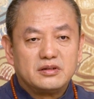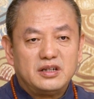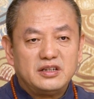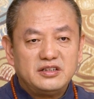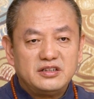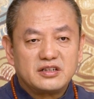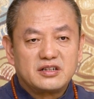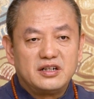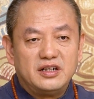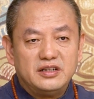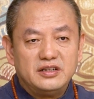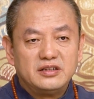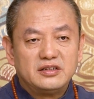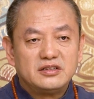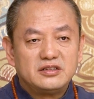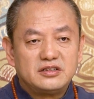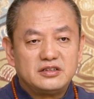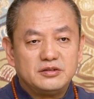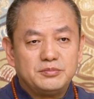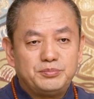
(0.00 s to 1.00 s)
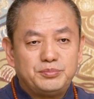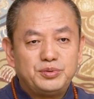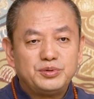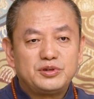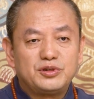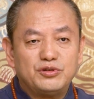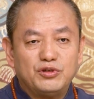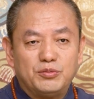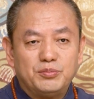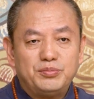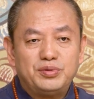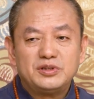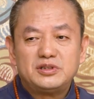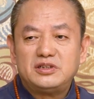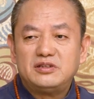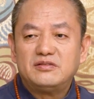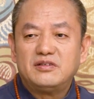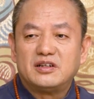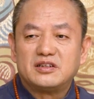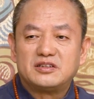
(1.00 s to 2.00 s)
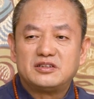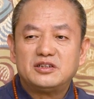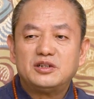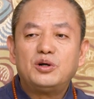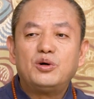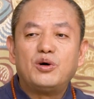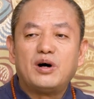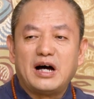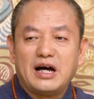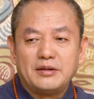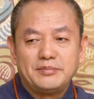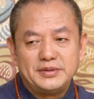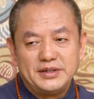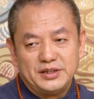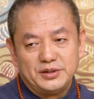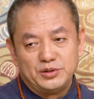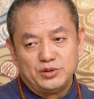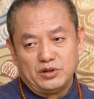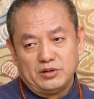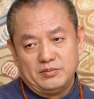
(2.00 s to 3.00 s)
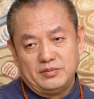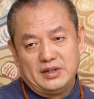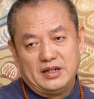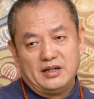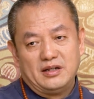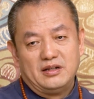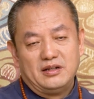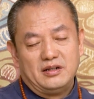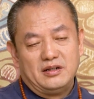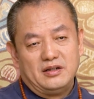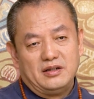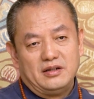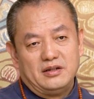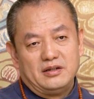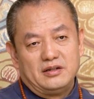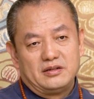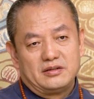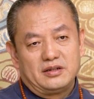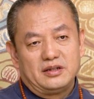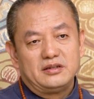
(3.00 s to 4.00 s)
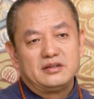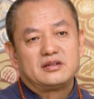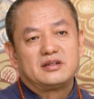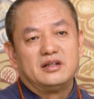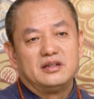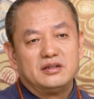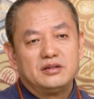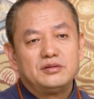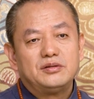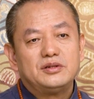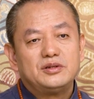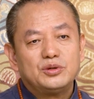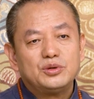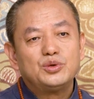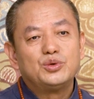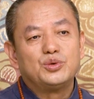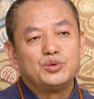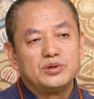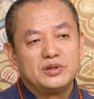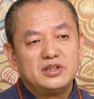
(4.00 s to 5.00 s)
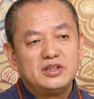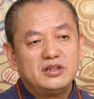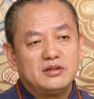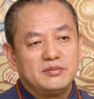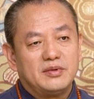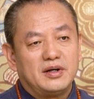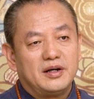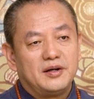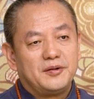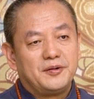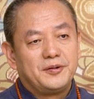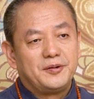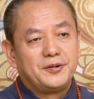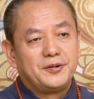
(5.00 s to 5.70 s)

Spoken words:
of course you don't want to continue being poor. You'll probably work hard.